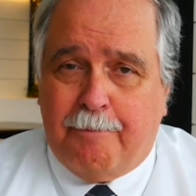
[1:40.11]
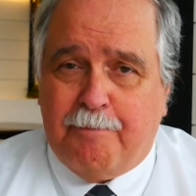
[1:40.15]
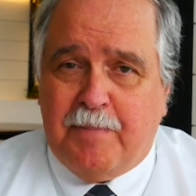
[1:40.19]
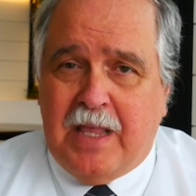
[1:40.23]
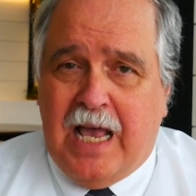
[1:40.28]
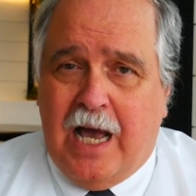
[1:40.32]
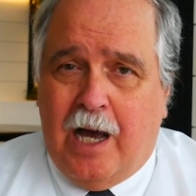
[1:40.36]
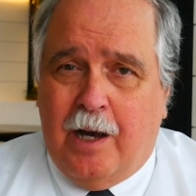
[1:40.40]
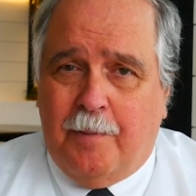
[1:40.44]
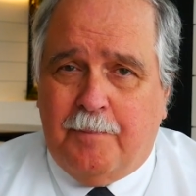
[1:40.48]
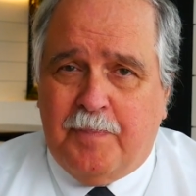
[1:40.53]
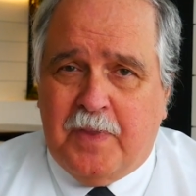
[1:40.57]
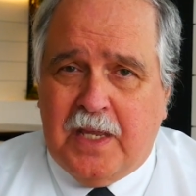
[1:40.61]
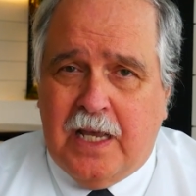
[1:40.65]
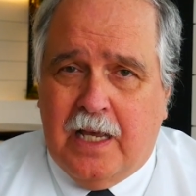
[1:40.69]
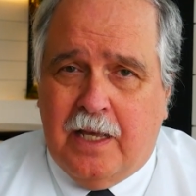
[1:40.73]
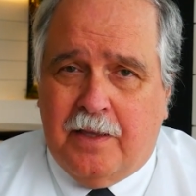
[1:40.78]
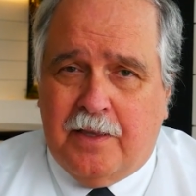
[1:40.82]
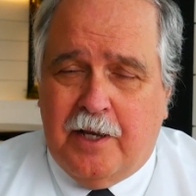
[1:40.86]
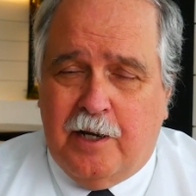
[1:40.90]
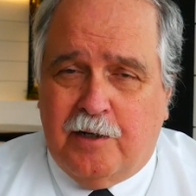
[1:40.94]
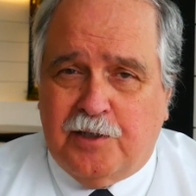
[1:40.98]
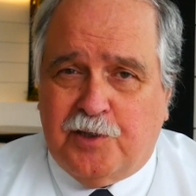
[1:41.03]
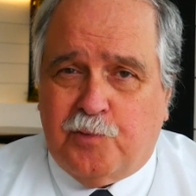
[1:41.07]
Now,
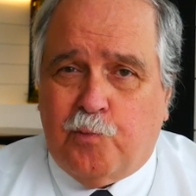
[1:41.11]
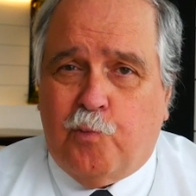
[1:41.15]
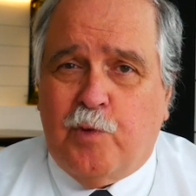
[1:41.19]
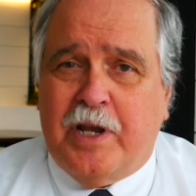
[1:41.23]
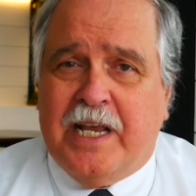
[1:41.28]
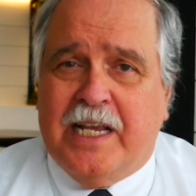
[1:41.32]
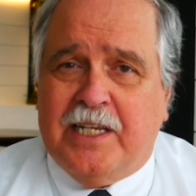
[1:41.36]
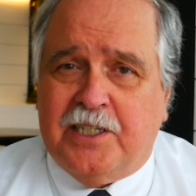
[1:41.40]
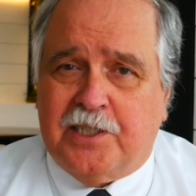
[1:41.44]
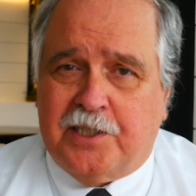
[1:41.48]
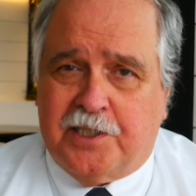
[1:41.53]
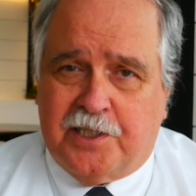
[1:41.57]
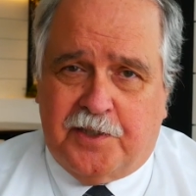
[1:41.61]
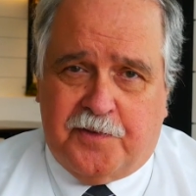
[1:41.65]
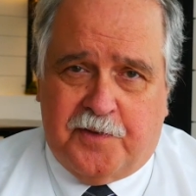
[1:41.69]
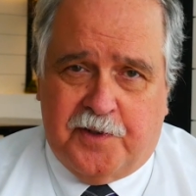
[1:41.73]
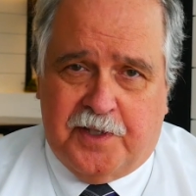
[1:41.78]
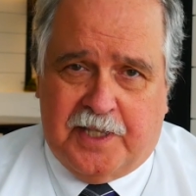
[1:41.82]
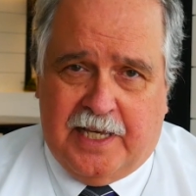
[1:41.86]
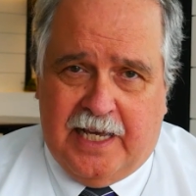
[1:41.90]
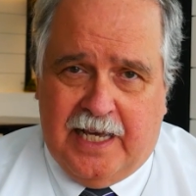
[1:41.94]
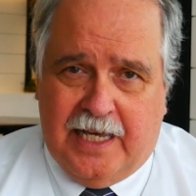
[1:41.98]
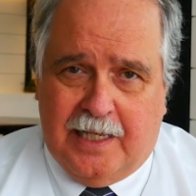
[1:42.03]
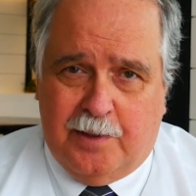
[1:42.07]
there's reasons
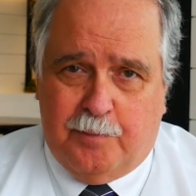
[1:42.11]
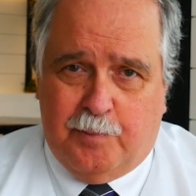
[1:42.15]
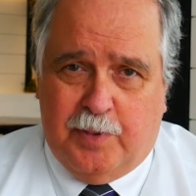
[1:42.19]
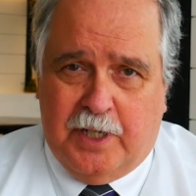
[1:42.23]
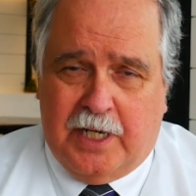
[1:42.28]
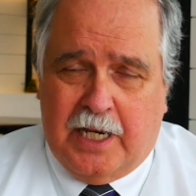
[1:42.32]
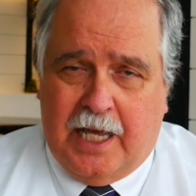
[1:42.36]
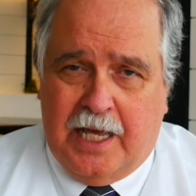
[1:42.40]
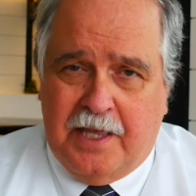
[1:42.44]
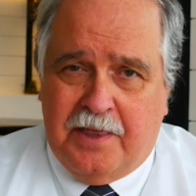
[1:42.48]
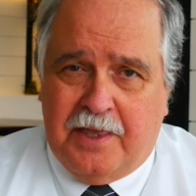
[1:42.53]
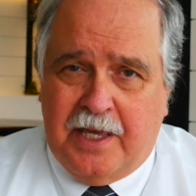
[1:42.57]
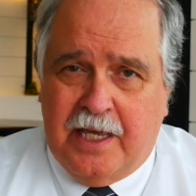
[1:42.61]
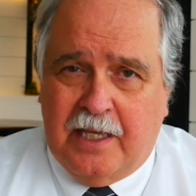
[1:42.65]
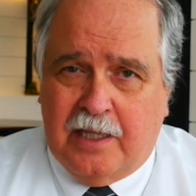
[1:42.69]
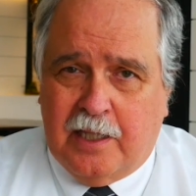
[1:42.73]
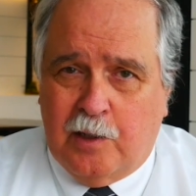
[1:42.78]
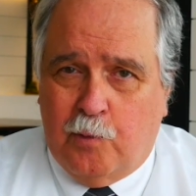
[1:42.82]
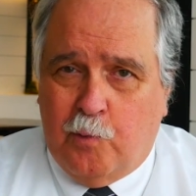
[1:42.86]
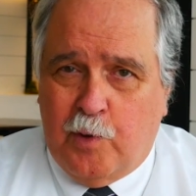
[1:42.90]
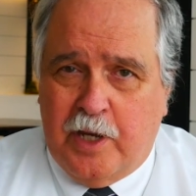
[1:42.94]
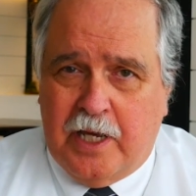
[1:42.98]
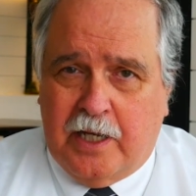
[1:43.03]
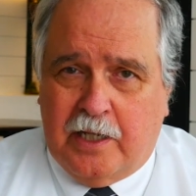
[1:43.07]
for that, but I think
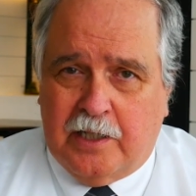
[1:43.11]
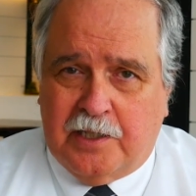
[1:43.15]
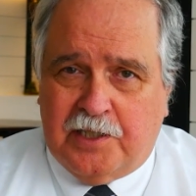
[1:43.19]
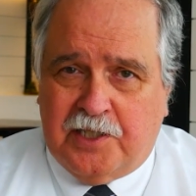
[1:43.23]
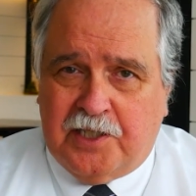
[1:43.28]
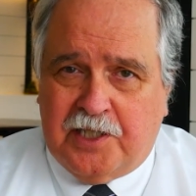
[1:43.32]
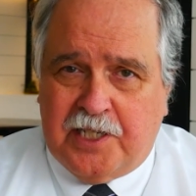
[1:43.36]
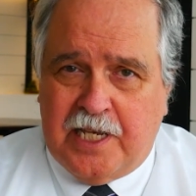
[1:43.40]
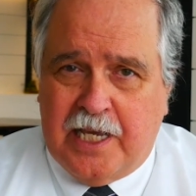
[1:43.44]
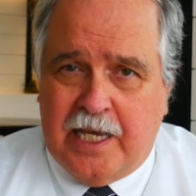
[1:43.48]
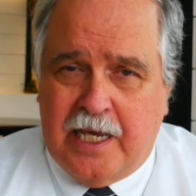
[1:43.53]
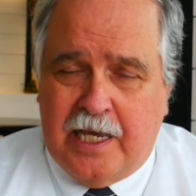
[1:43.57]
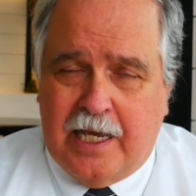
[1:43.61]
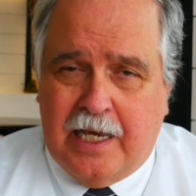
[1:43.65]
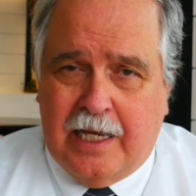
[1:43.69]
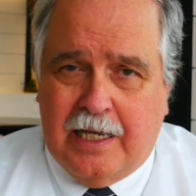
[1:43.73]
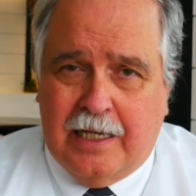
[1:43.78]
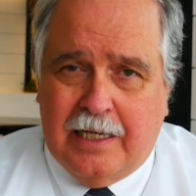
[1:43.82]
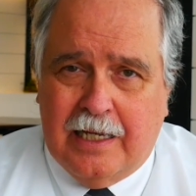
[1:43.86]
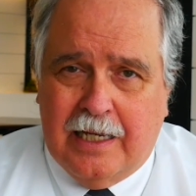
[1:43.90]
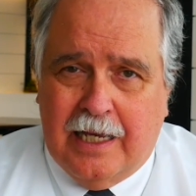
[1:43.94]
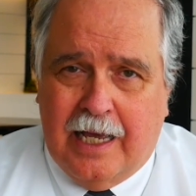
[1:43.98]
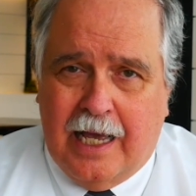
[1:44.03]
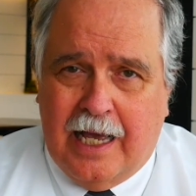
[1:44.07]
that we can see
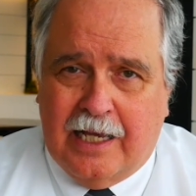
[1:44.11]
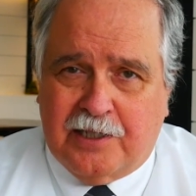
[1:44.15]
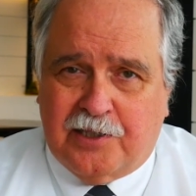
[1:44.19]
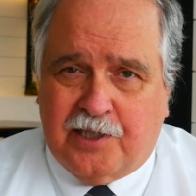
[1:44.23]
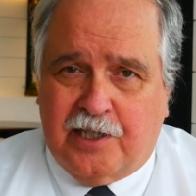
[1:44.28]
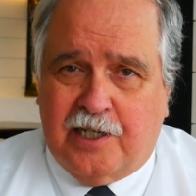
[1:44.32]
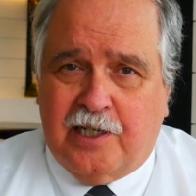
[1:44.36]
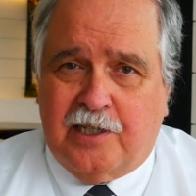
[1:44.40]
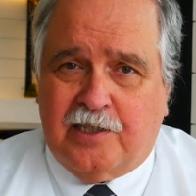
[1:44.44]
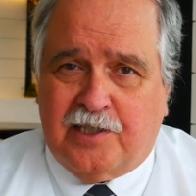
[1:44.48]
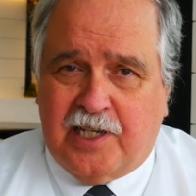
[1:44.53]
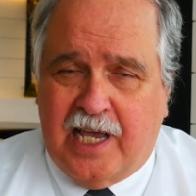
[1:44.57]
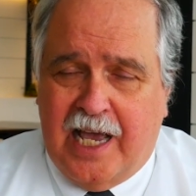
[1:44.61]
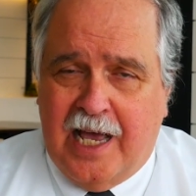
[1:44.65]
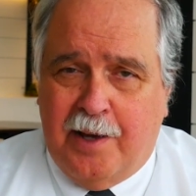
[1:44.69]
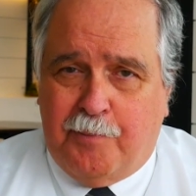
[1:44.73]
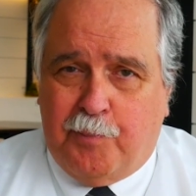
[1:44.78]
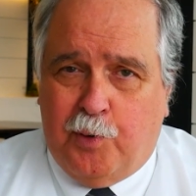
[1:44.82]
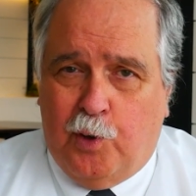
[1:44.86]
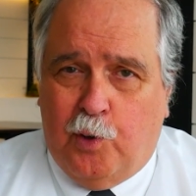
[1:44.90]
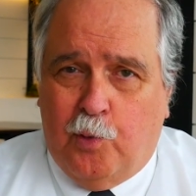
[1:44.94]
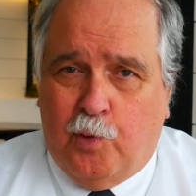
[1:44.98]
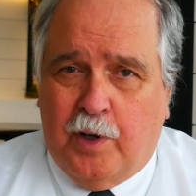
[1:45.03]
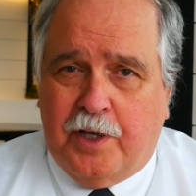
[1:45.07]
as an
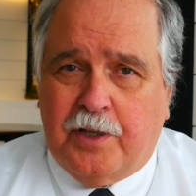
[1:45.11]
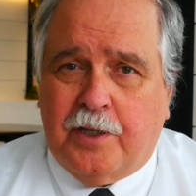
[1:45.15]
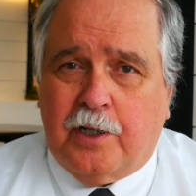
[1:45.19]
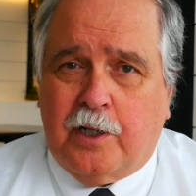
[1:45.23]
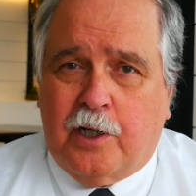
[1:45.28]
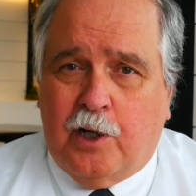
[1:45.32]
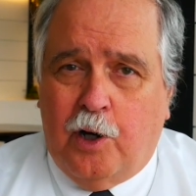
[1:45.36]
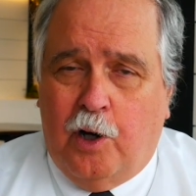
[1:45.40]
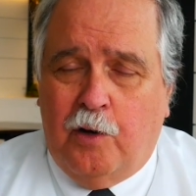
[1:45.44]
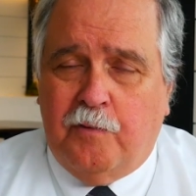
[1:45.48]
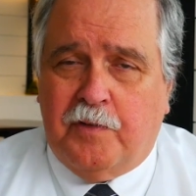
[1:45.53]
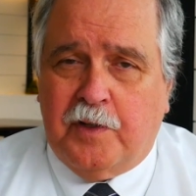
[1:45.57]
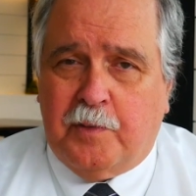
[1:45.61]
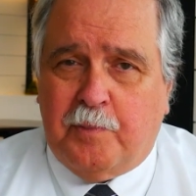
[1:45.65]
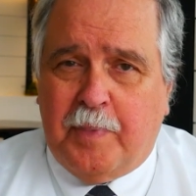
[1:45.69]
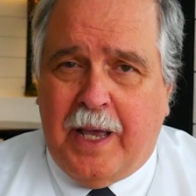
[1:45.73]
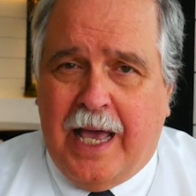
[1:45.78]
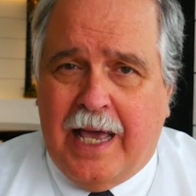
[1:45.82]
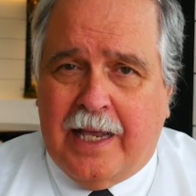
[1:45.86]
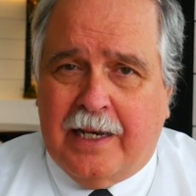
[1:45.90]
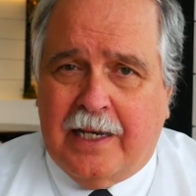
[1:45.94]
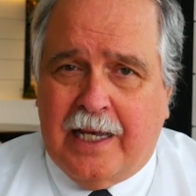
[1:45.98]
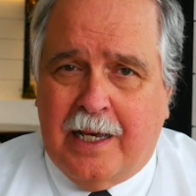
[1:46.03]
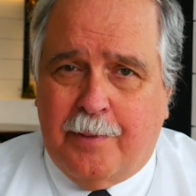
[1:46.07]
example when the COVID
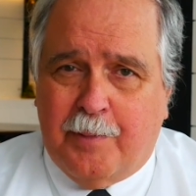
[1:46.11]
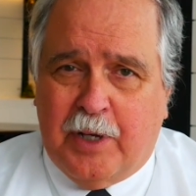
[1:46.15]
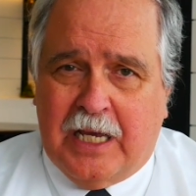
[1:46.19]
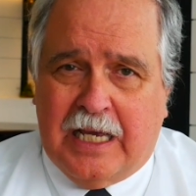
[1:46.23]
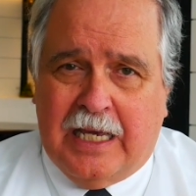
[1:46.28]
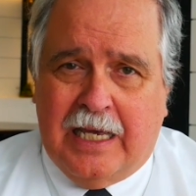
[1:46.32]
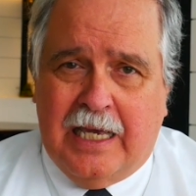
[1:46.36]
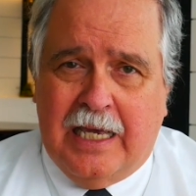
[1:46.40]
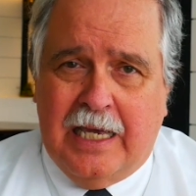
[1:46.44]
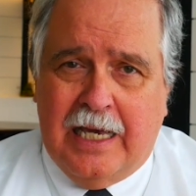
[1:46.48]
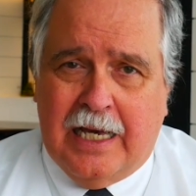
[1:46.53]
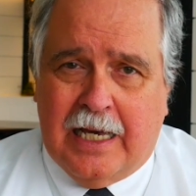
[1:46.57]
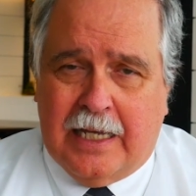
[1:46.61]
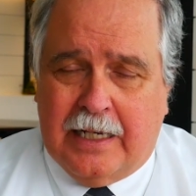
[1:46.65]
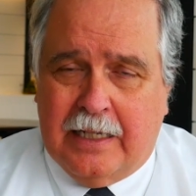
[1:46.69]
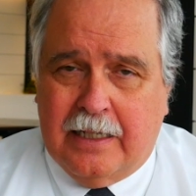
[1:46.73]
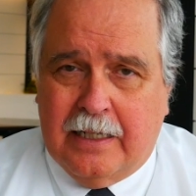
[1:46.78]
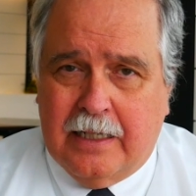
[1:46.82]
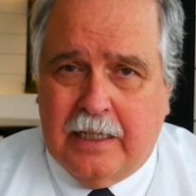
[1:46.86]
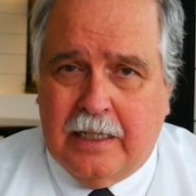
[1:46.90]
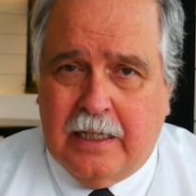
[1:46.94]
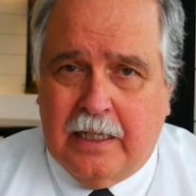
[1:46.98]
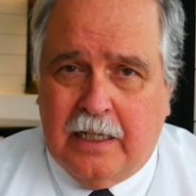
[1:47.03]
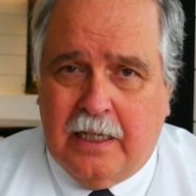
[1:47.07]
pandemic hit,